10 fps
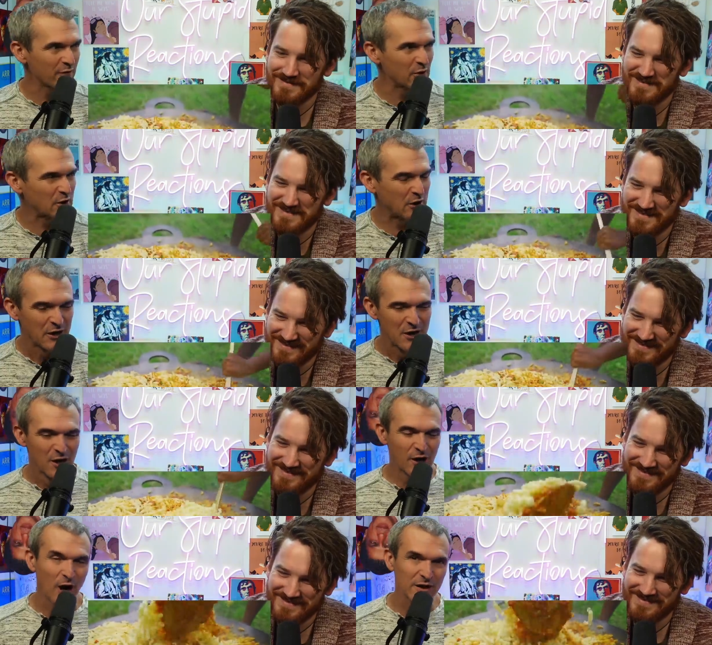Speaker 1: of your
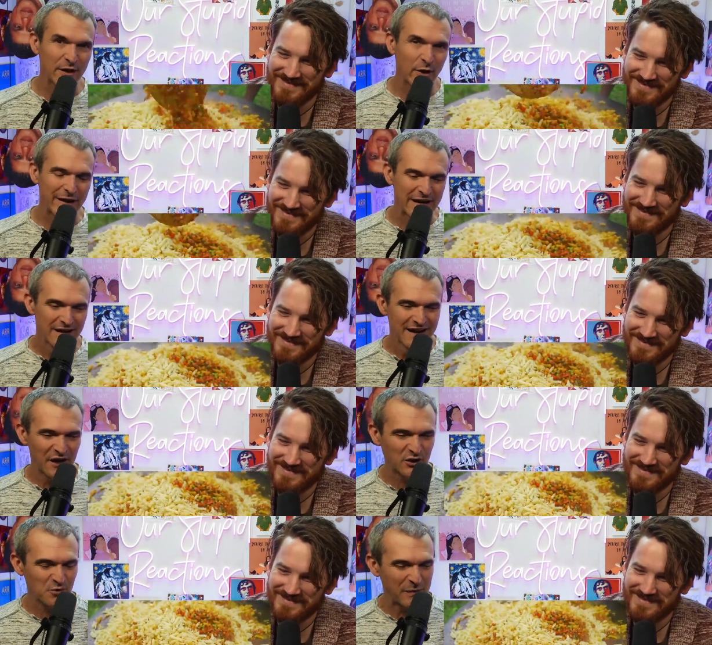culinary
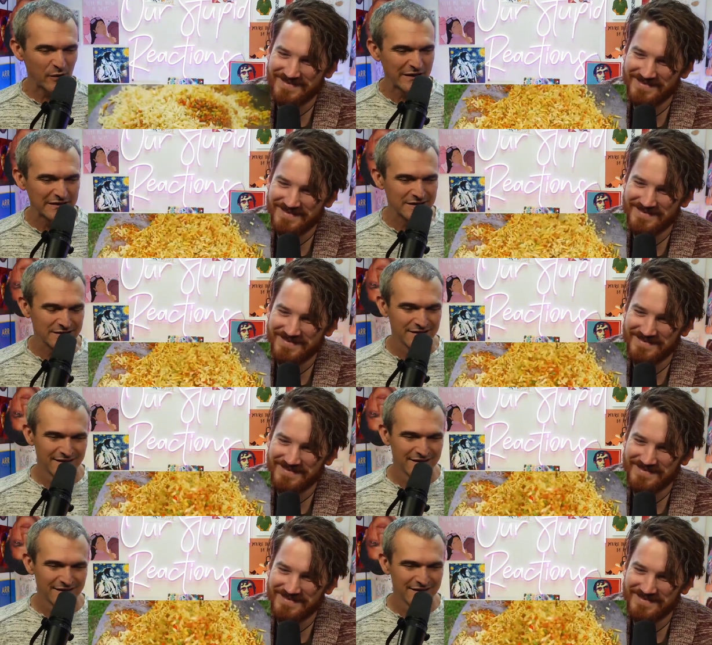experience.